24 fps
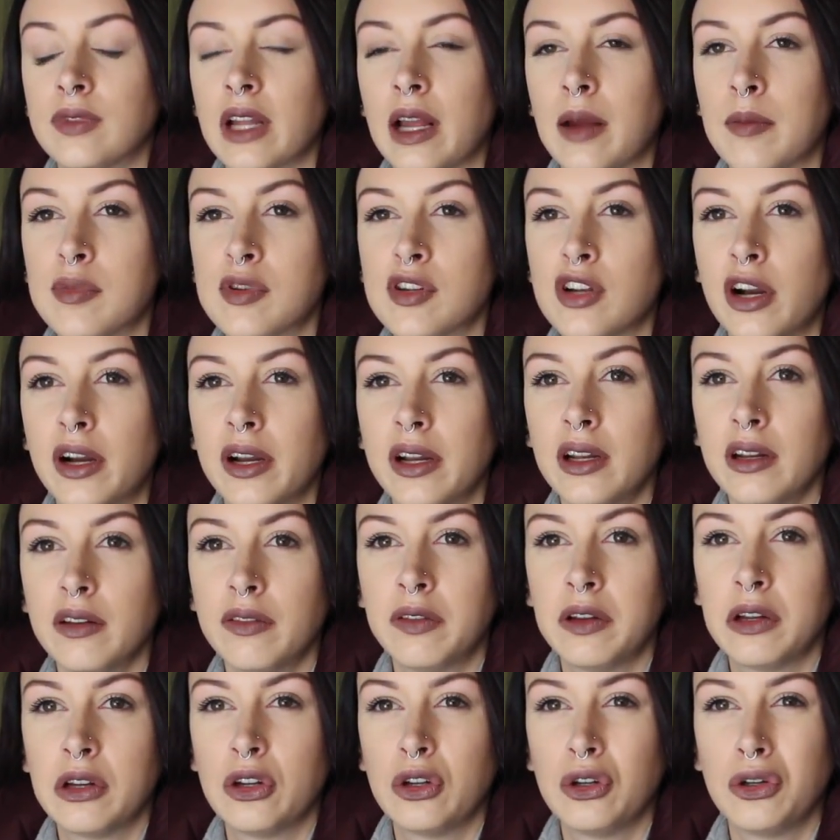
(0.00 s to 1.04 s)
I'm starting to
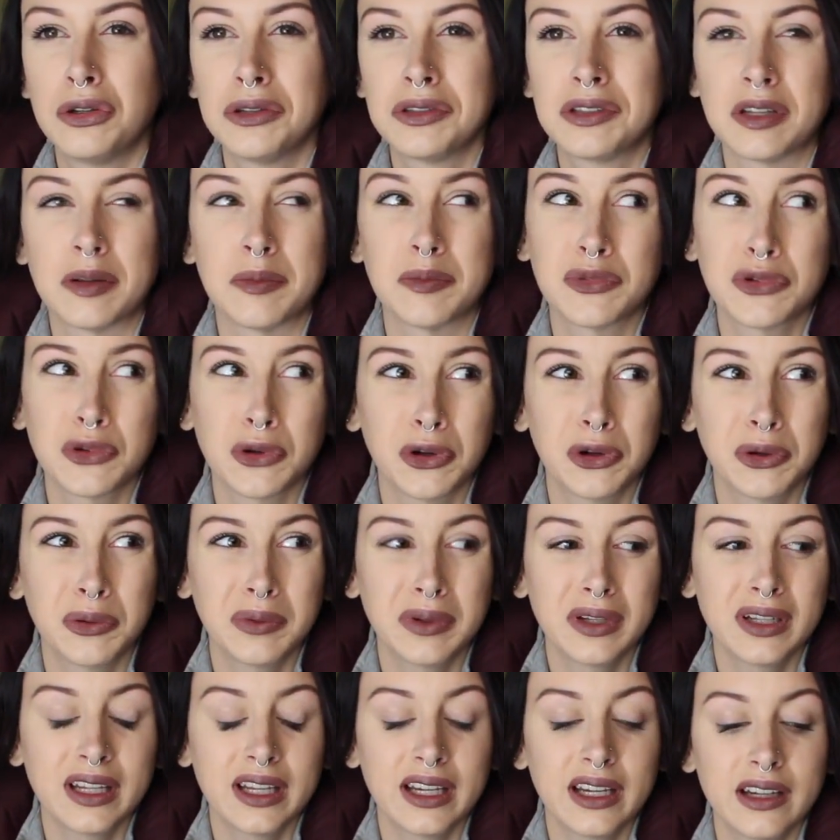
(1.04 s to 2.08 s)
feel some sort of
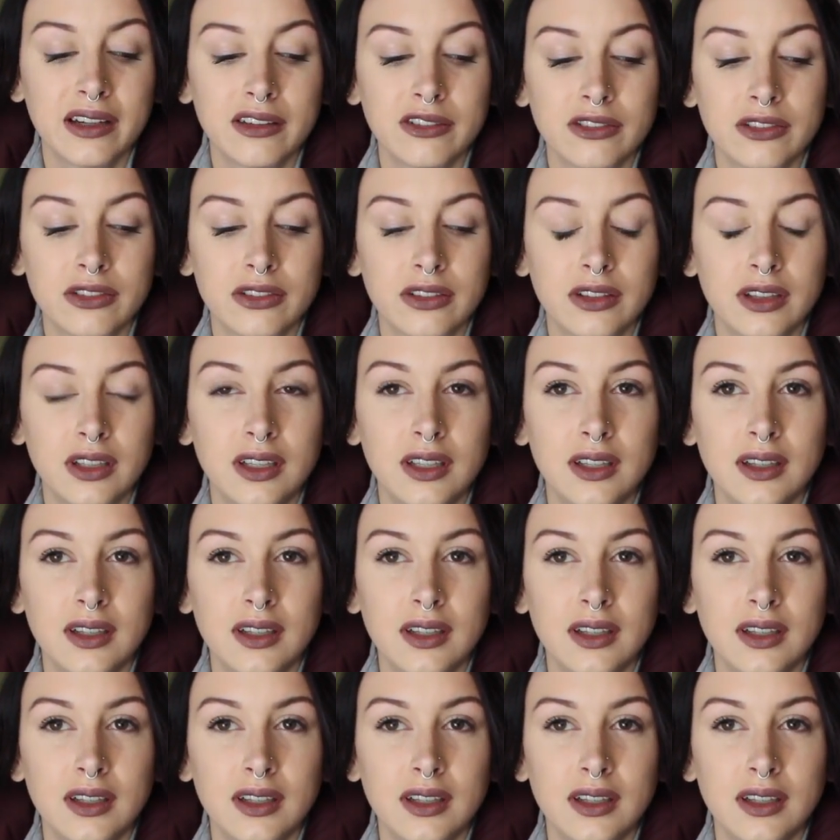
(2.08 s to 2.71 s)
relief.